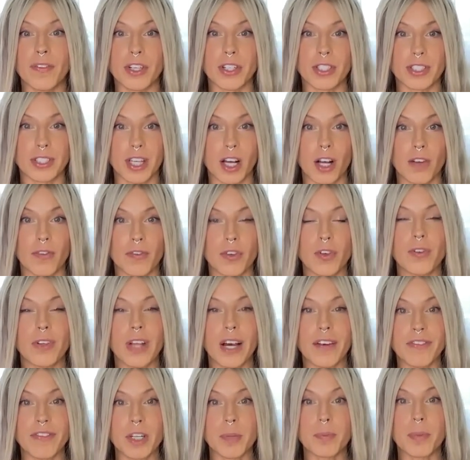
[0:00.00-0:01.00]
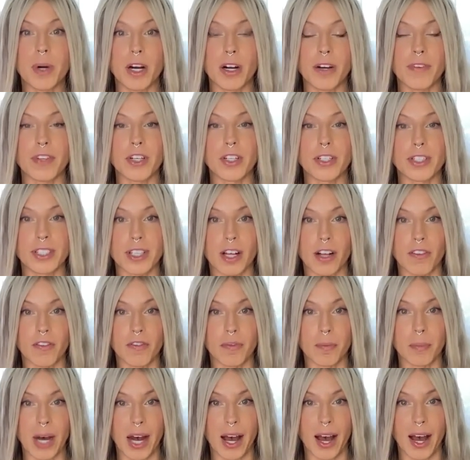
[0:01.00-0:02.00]
yourself. You left a part of
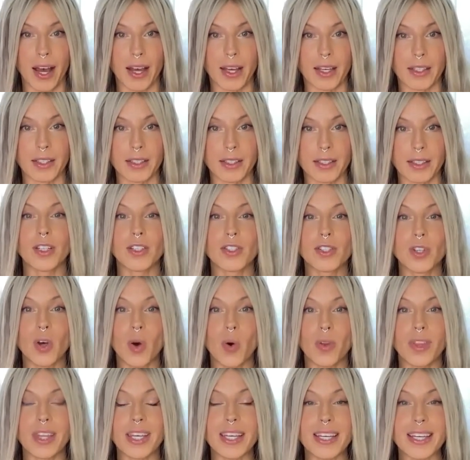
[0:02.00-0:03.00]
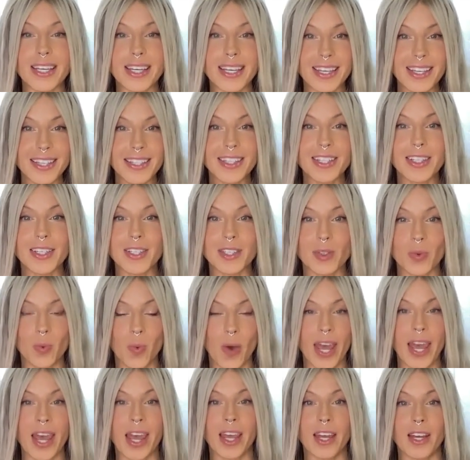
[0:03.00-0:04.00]
yourself behind. And so the easiest
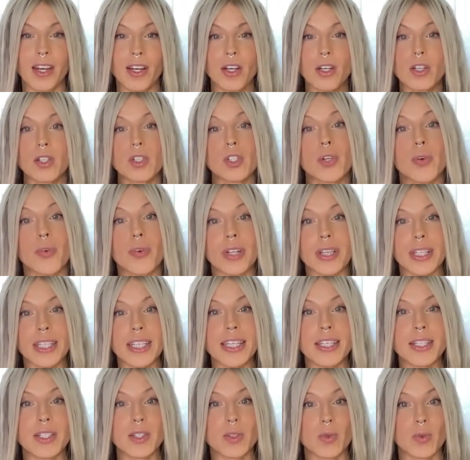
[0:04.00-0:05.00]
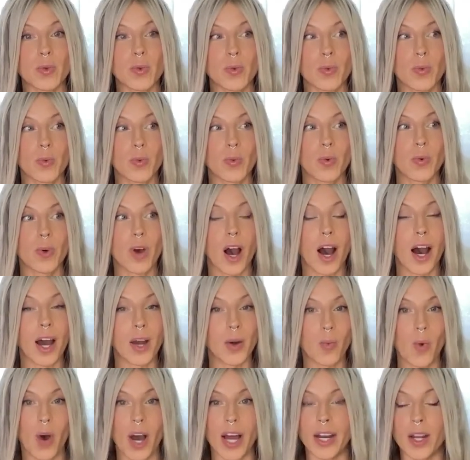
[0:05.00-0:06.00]
way to release
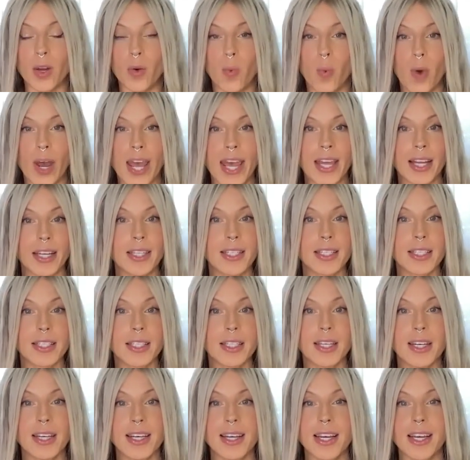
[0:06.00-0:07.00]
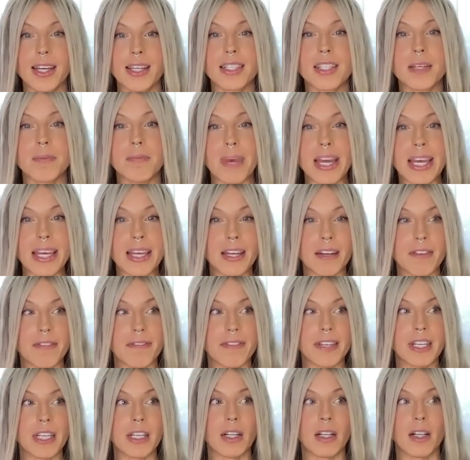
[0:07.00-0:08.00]
unwanted weight, to make it
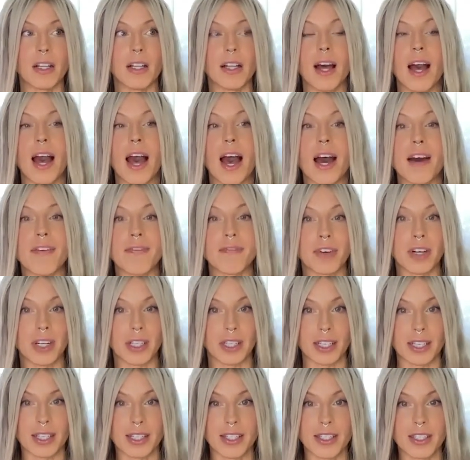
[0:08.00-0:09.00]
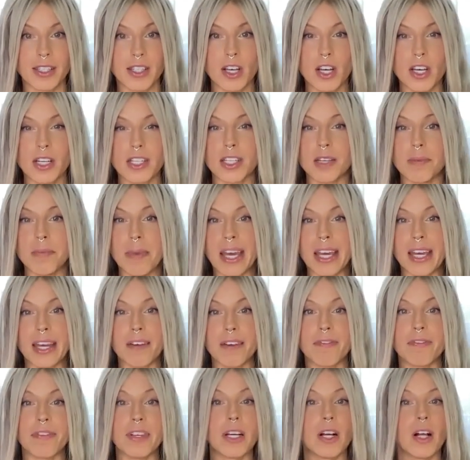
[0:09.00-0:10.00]
feel effortless, to make
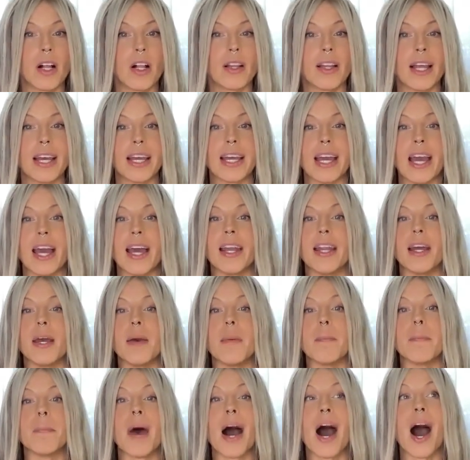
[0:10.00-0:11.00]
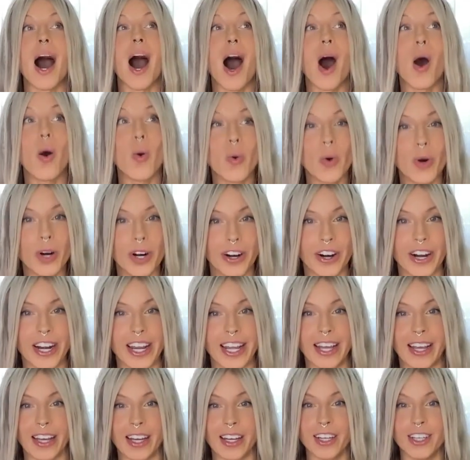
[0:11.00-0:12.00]
it feel like an
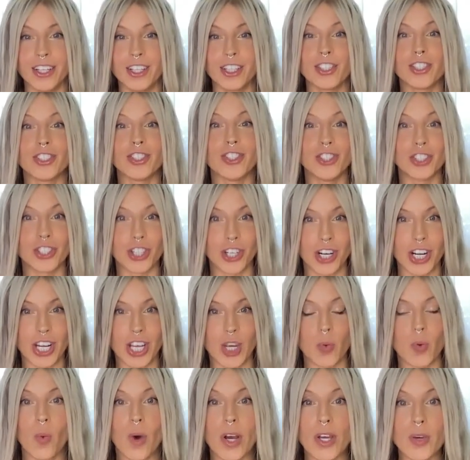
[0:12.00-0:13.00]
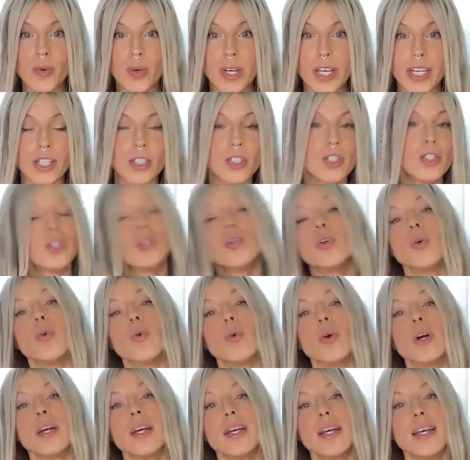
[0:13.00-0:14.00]
empowering journey, what you can
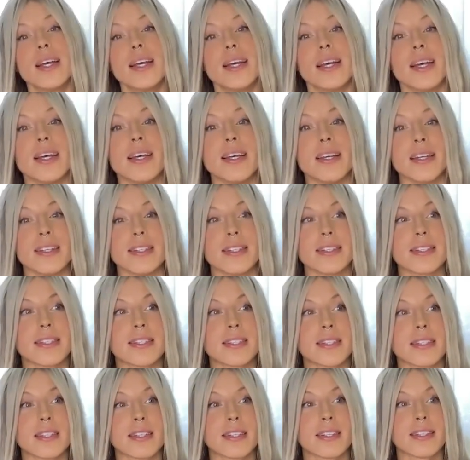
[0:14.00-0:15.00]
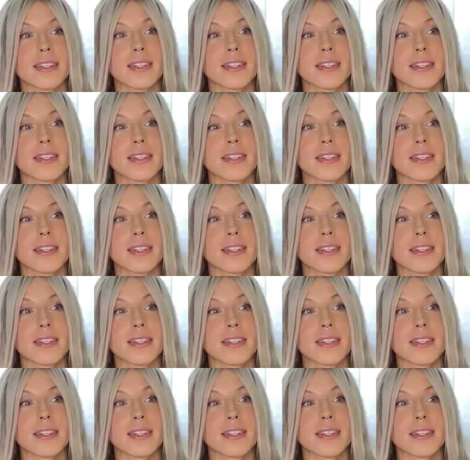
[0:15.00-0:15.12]
do is,